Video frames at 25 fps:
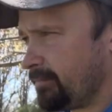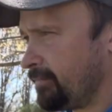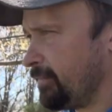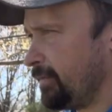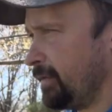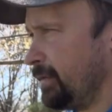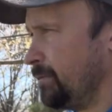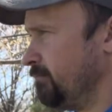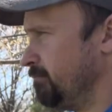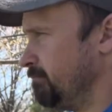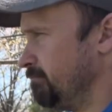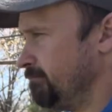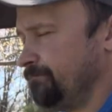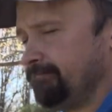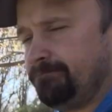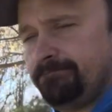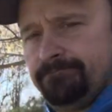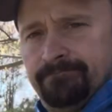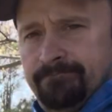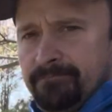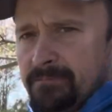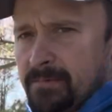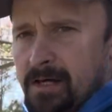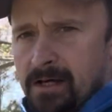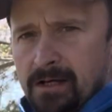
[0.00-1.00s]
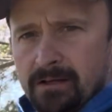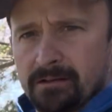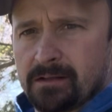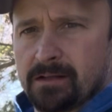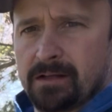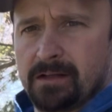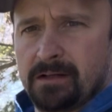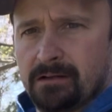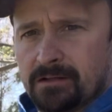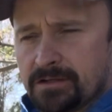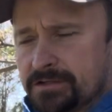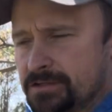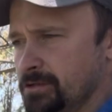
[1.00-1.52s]
from
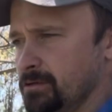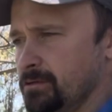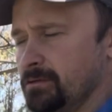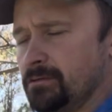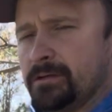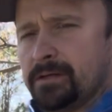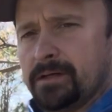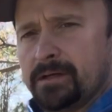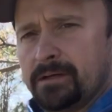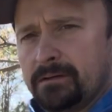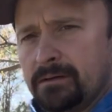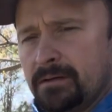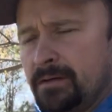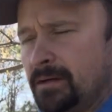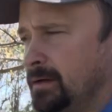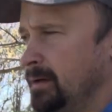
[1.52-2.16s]
hunting to shooting?